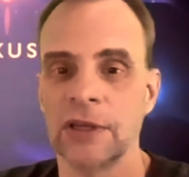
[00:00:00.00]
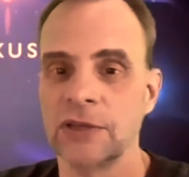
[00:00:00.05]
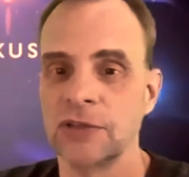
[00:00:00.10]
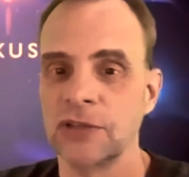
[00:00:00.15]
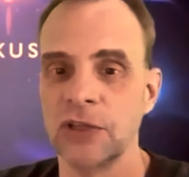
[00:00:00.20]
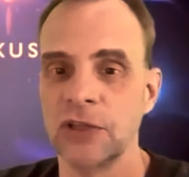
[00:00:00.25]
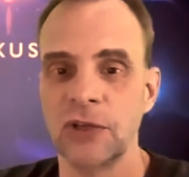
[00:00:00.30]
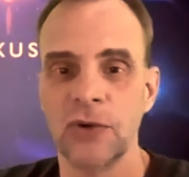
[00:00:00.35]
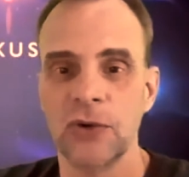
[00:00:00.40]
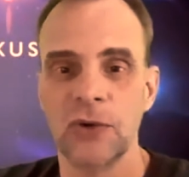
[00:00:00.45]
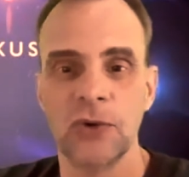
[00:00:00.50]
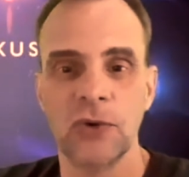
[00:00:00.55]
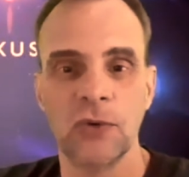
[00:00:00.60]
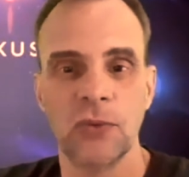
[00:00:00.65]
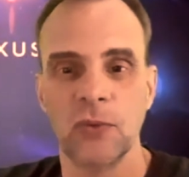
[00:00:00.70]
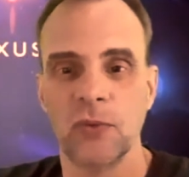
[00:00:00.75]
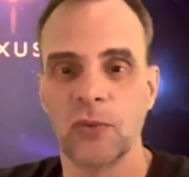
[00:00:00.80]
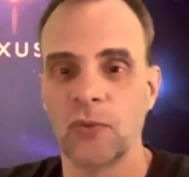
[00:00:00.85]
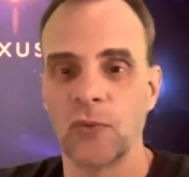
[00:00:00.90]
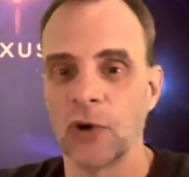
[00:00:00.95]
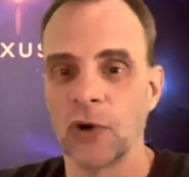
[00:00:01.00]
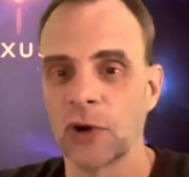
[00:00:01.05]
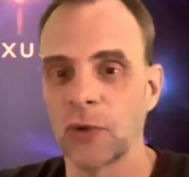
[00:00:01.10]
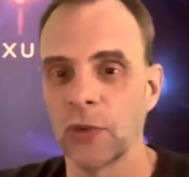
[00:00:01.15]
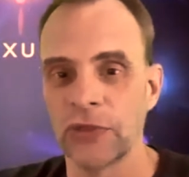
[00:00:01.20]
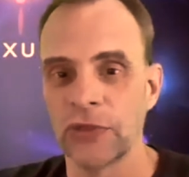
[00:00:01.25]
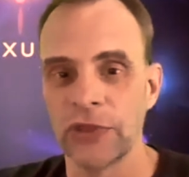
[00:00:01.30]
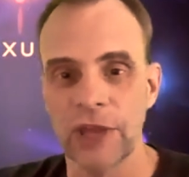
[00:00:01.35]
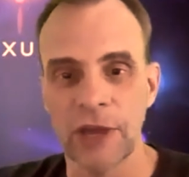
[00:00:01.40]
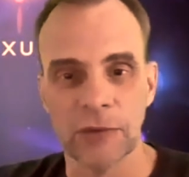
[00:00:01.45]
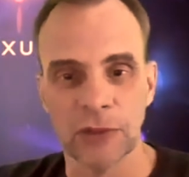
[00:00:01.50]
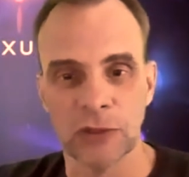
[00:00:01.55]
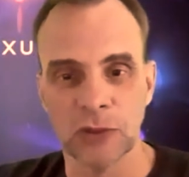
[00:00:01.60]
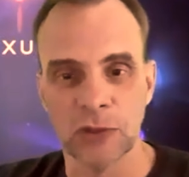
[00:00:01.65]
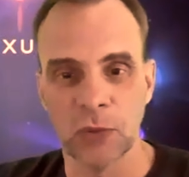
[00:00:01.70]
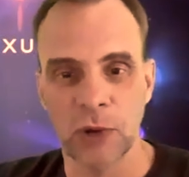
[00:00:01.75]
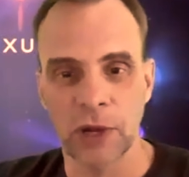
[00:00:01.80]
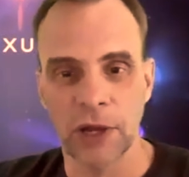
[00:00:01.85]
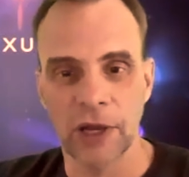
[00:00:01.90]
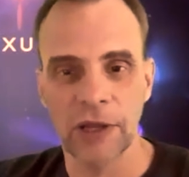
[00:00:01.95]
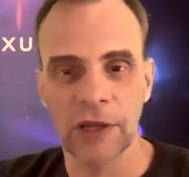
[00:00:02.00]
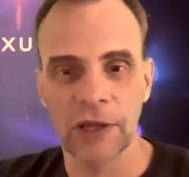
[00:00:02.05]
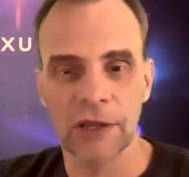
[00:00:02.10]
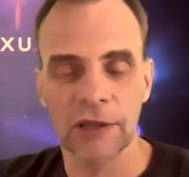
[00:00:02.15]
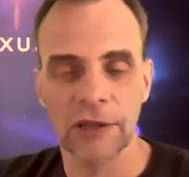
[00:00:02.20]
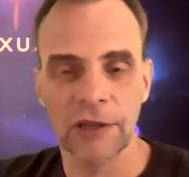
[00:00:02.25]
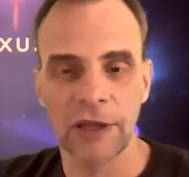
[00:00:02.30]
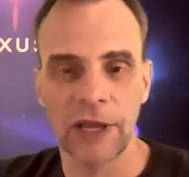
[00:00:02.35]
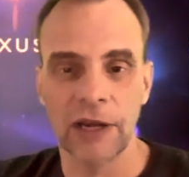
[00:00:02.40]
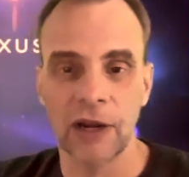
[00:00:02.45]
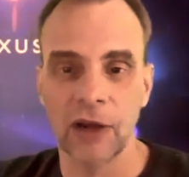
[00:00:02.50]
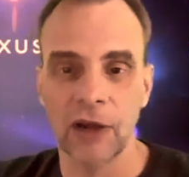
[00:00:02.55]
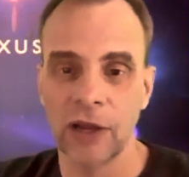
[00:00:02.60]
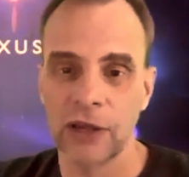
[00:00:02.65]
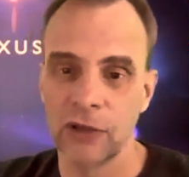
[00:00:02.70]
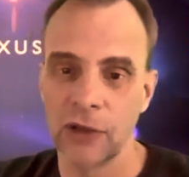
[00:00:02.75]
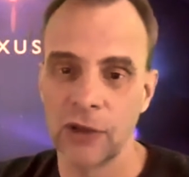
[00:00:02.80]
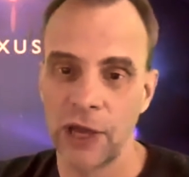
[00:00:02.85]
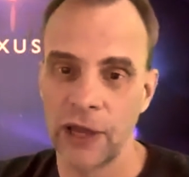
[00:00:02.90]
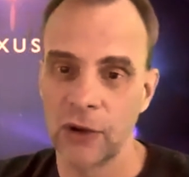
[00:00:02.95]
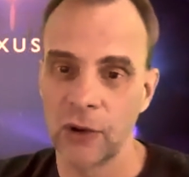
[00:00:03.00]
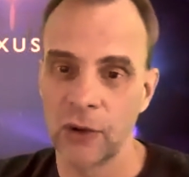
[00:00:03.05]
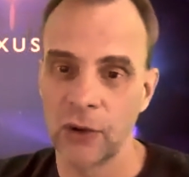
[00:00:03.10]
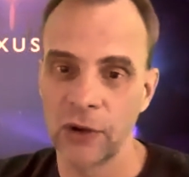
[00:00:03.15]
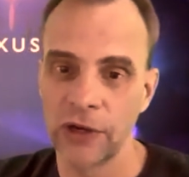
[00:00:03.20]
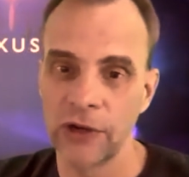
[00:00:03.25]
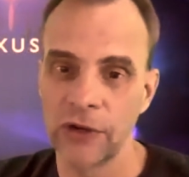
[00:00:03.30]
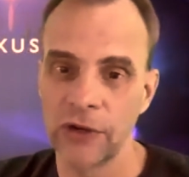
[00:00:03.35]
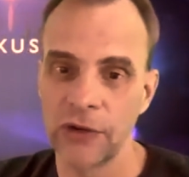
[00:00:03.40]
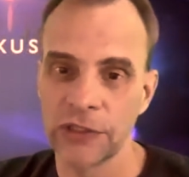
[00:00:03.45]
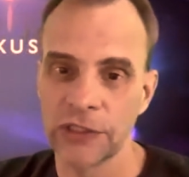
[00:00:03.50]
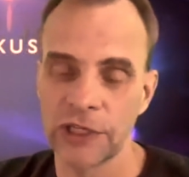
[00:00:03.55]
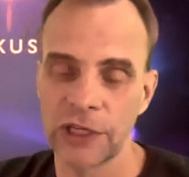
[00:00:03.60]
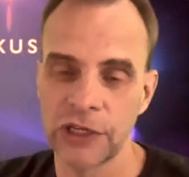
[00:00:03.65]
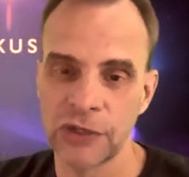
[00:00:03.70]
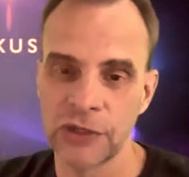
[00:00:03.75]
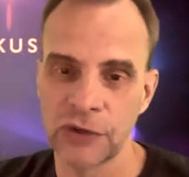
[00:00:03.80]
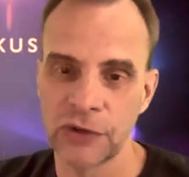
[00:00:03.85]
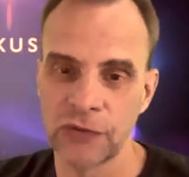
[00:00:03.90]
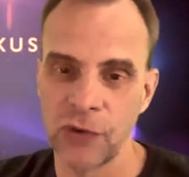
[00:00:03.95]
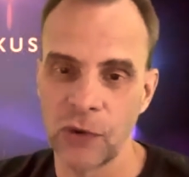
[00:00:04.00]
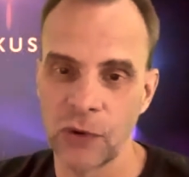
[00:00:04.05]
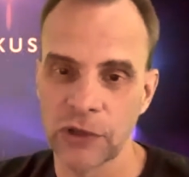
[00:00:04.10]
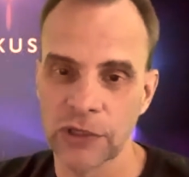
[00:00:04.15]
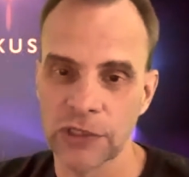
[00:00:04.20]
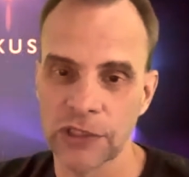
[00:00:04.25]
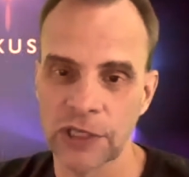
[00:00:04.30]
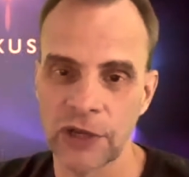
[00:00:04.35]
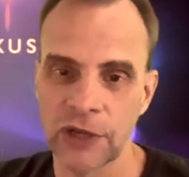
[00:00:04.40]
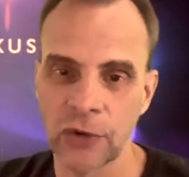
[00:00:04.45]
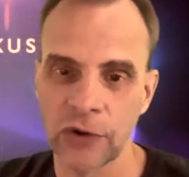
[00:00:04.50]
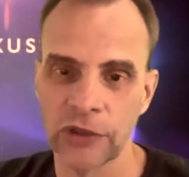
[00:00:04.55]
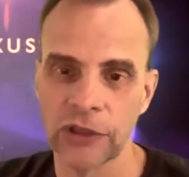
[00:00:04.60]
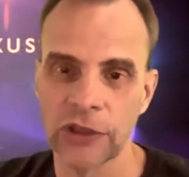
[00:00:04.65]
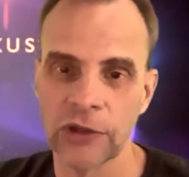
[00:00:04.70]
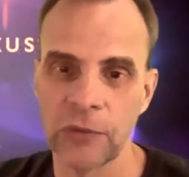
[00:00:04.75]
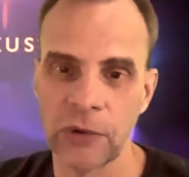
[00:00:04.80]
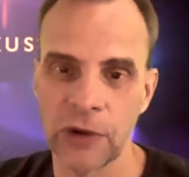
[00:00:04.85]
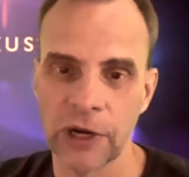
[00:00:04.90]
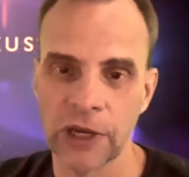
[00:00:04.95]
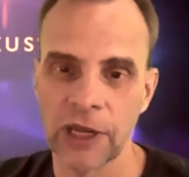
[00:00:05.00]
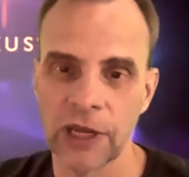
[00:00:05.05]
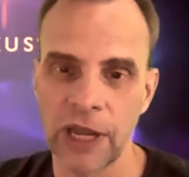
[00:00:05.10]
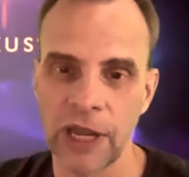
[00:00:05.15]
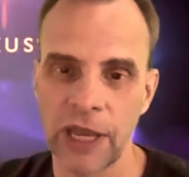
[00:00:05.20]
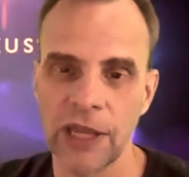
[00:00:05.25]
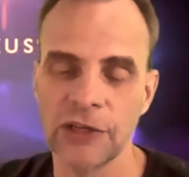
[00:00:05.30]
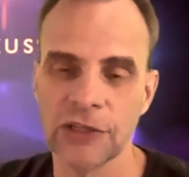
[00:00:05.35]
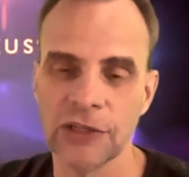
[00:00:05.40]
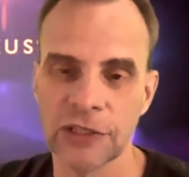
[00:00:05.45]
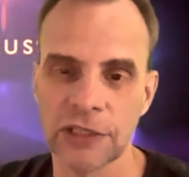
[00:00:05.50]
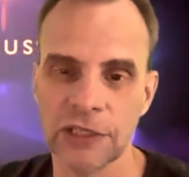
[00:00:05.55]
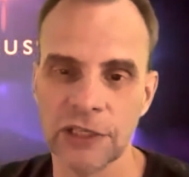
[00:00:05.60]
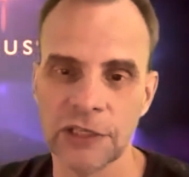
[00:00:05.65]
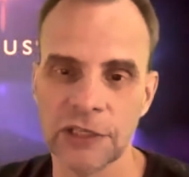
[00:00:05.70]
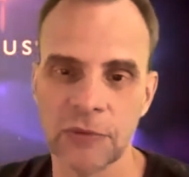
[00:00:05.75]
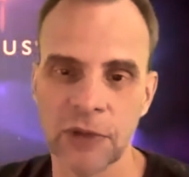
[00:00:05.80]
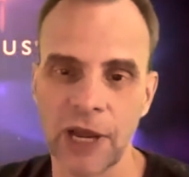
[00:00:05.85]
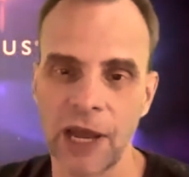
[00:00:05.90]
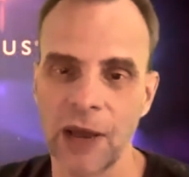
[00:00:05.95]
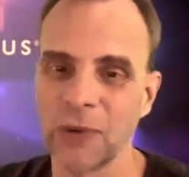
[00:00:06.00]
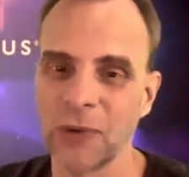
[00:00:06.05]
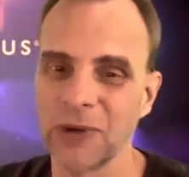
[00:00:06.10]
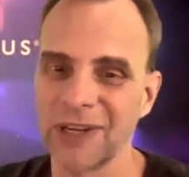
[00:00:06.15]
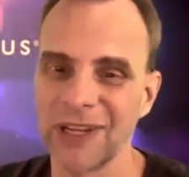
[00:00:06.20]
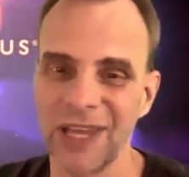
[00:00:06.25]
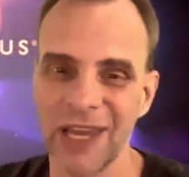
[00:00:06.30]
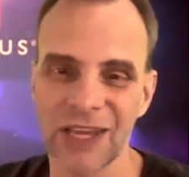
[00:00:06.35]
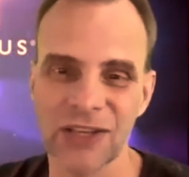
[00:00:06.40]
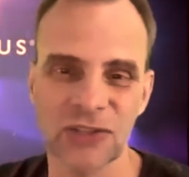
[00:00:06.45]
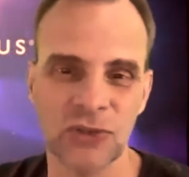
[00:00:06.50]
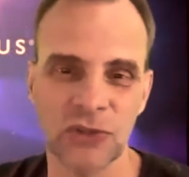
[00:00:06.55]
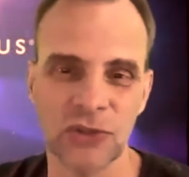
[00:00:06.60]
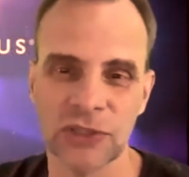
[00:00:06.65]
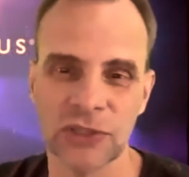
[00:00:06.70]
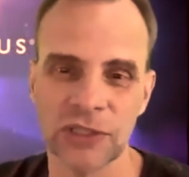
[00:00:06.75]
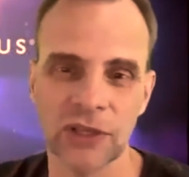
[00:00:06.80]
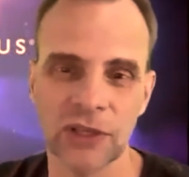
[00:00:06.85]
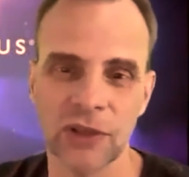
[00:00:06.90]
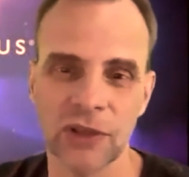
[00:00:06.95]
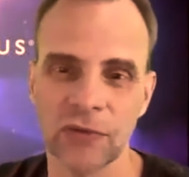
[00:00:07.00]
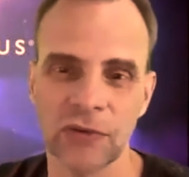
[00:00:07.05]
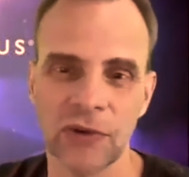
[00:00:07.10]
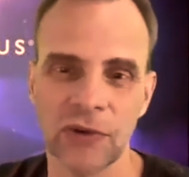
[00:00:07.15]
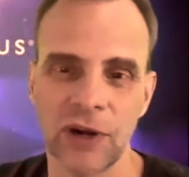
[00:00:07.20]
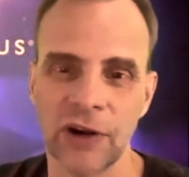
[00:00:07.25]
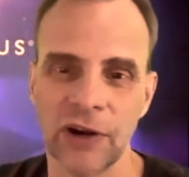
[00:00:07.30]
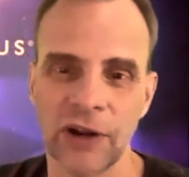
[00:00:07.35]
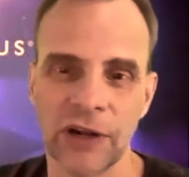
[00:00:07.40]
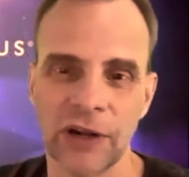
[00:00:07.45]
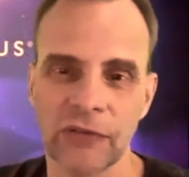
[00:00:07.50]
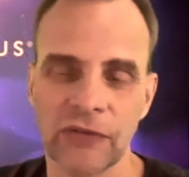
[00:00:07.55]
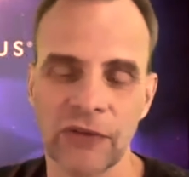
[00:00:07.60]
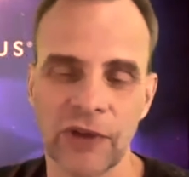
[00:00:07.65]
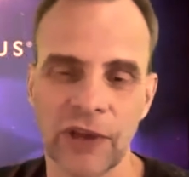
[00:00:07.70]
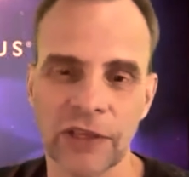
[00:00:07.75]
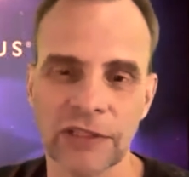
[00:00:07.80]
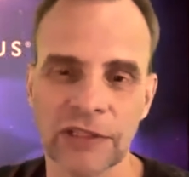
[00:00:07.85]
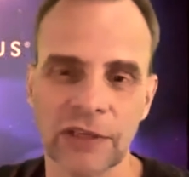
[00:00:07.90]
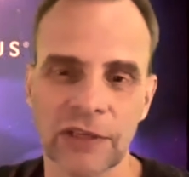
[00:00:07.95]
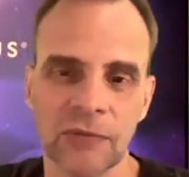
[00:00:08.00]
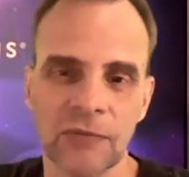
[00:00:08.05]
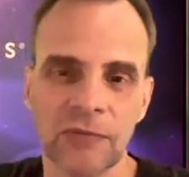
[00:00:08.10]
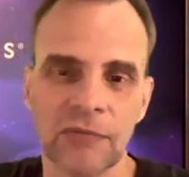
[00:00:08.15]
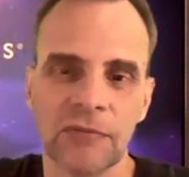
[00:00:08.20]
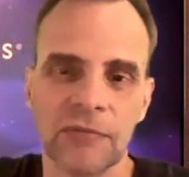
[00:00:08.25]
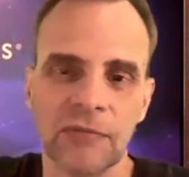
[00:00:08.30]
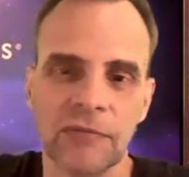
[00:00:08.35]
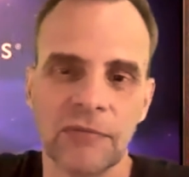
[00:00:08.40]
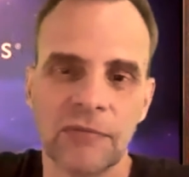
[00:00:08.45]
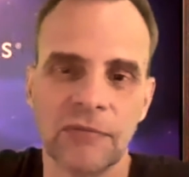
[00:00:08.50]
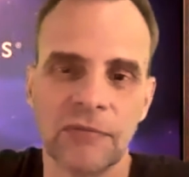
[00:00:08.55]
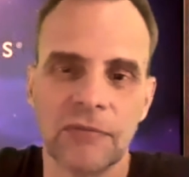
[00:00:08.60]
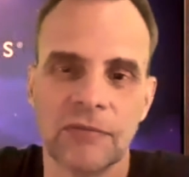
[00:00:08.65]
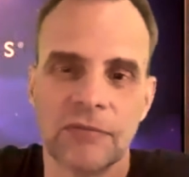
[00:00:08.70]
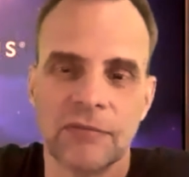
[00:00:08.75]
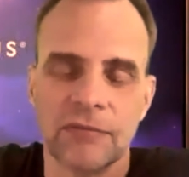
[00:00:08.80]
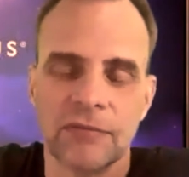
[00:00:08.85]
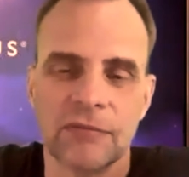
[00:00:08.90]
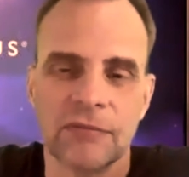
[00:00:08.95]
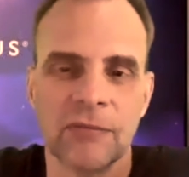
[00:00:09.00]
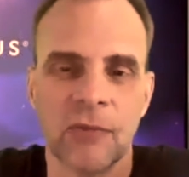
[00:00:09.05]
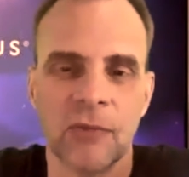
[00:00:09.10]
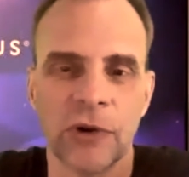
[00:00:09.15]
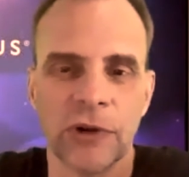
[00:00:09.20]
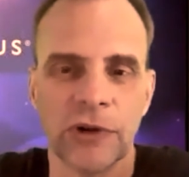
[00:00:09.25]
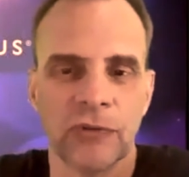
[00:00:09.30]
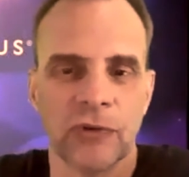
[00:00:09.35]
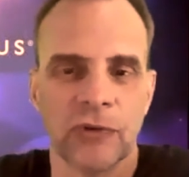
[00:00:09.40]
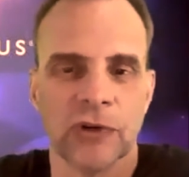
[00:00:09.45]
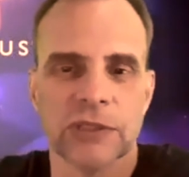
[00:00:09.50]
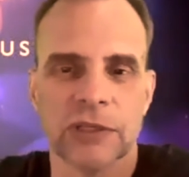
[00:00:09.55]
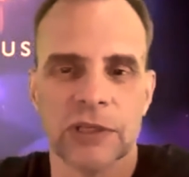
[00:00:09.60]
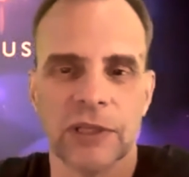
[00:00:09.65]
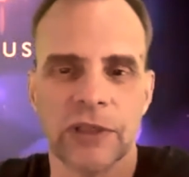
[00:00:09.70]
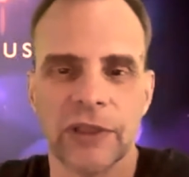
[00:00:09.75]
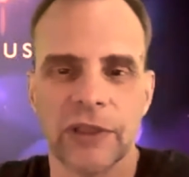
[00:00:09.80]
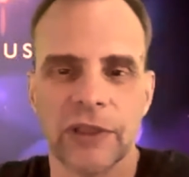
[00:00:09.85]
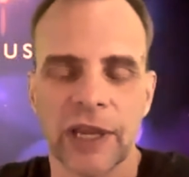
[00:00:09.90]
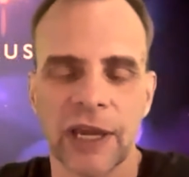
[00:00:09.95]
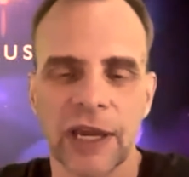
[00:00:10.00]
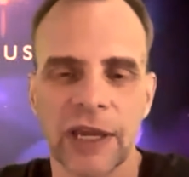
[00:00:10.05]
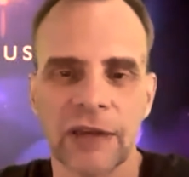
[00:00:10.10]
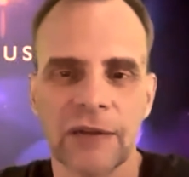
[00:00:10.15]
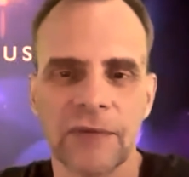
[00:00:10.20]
Do you work with them as well? I know earlier you said you're focused on North American agencies, but I would guess you still are interfacing more diversely than that.